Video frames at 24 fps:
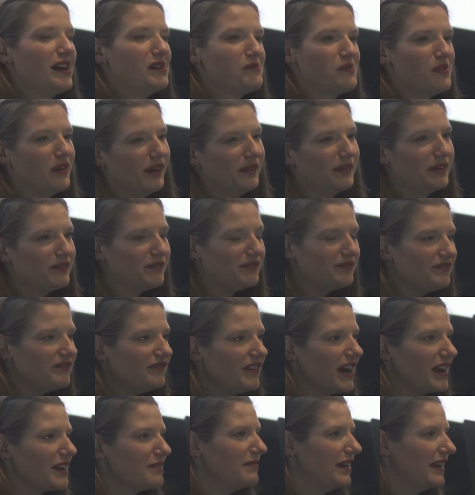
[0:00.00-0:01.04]
Well, I would
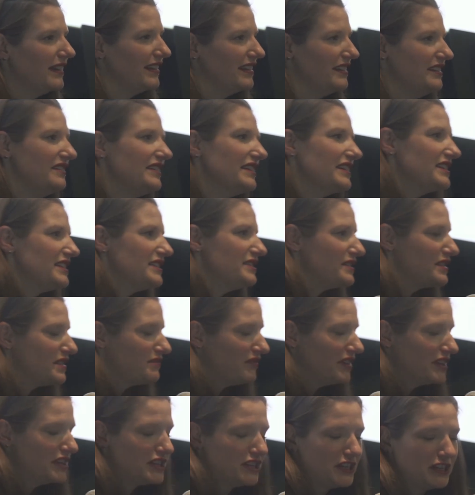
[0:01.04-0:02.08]
recommend that you need to do some
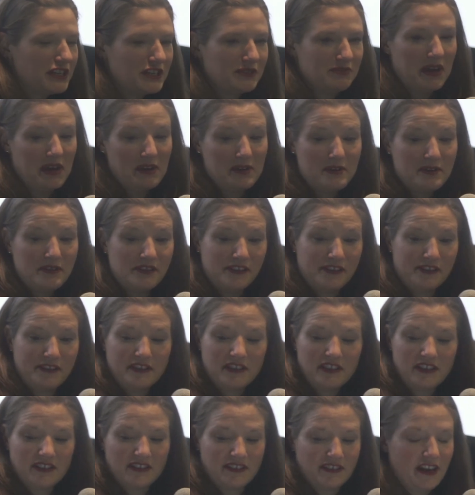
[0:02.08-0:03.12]
research about who your
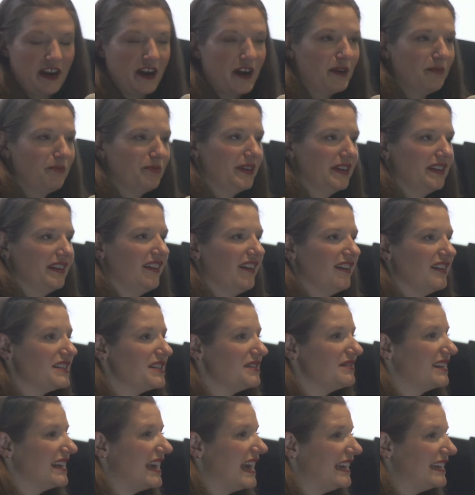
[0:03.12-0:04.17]
users are, but
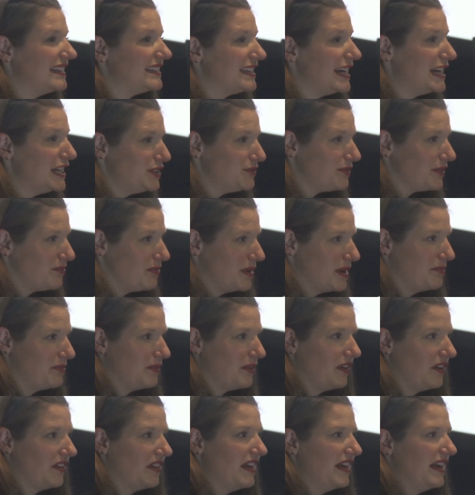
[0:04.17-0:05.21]
also to get in touch with
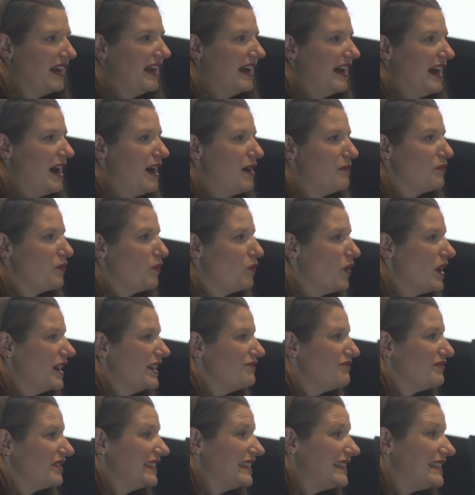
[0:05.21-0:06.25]
people.
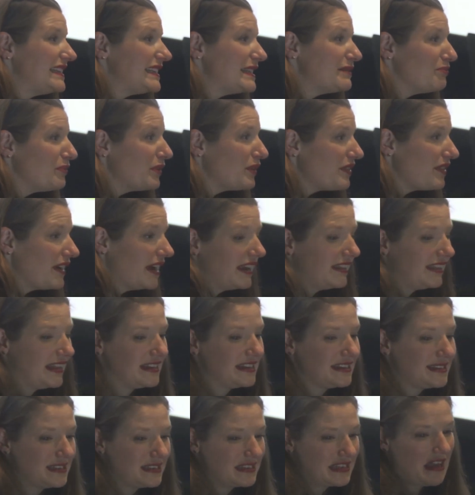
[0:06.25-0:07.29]
One really simple thing that
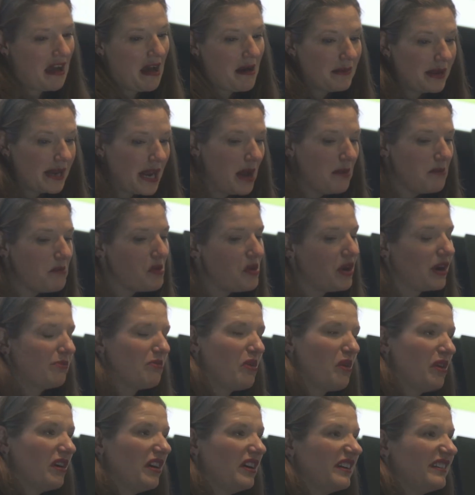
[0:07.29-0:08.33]
is coming up more and
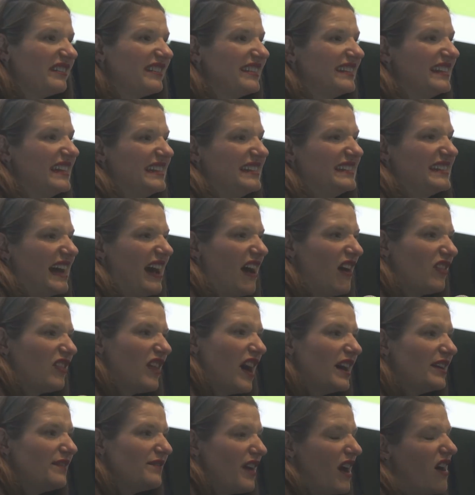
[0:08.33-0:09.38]
more is that a
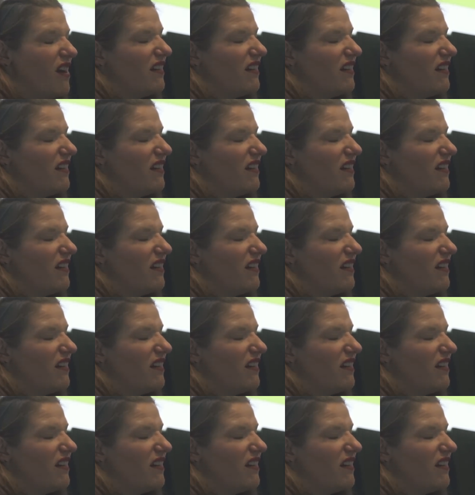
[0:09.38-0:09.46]
lot of the